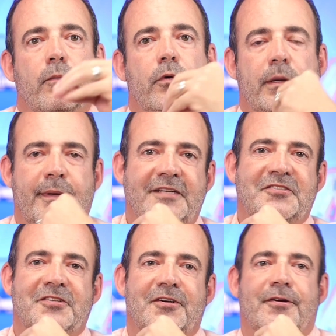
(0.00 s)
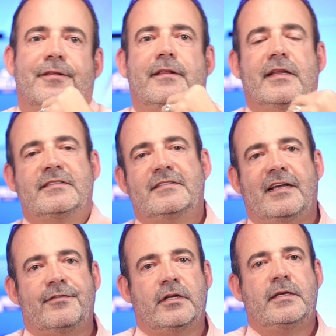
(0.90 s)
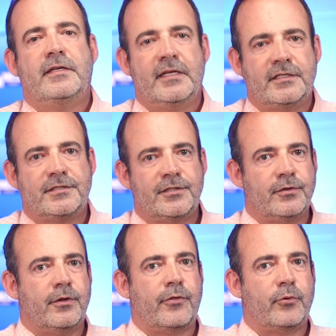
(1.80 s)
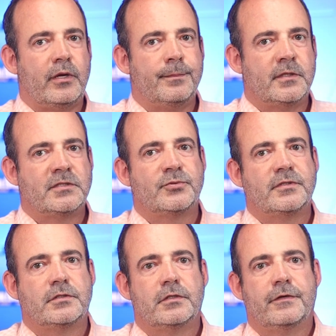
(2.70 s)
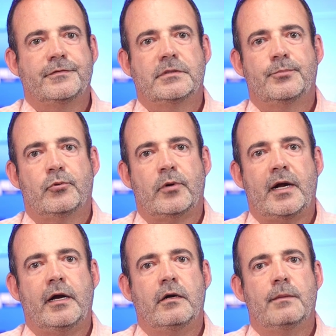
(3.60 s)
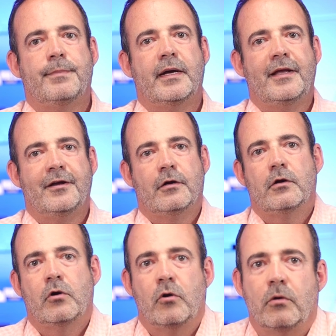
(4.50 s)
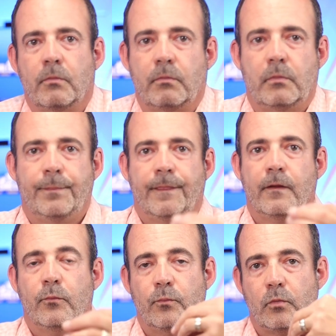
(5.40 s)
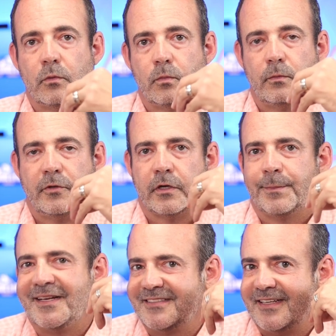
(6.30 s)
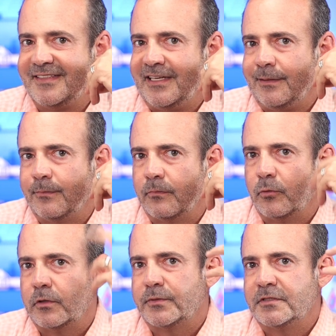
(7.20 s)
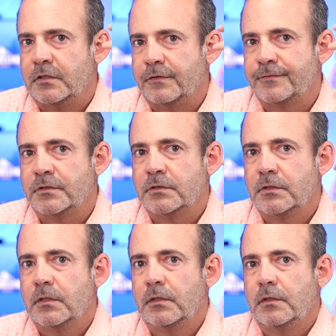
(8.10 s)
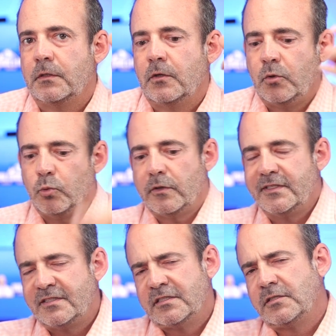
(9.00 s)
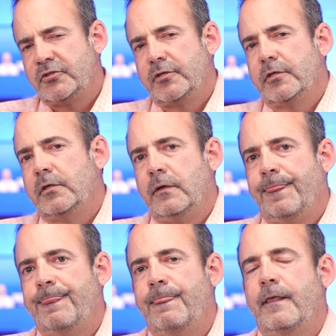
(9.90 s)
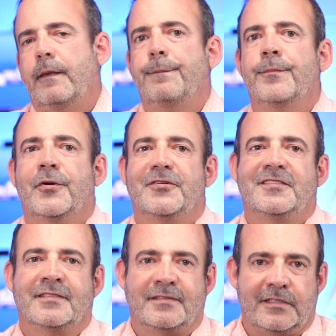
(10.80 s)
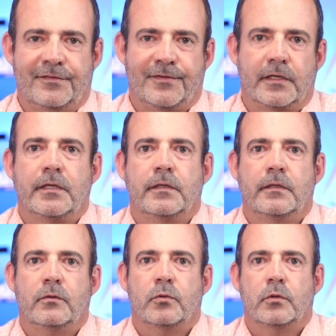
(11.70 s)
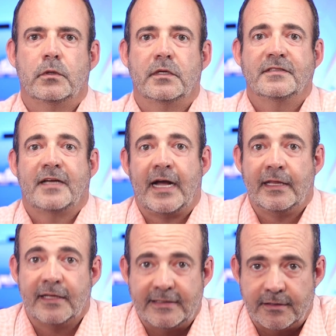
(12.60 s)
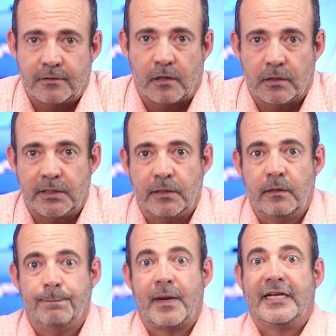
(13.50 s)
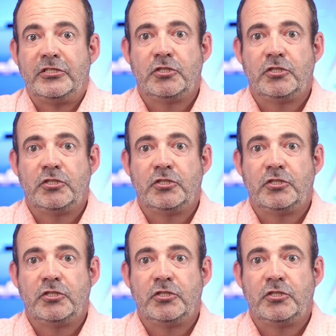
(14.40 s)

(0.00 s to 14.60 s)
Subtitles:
we're gonna make sure that let's save an additional 3 months reserves prior to buying our home. Well, you might say, Tim, what are reserves? Well, this is your emergency fund, or as I like to call it, my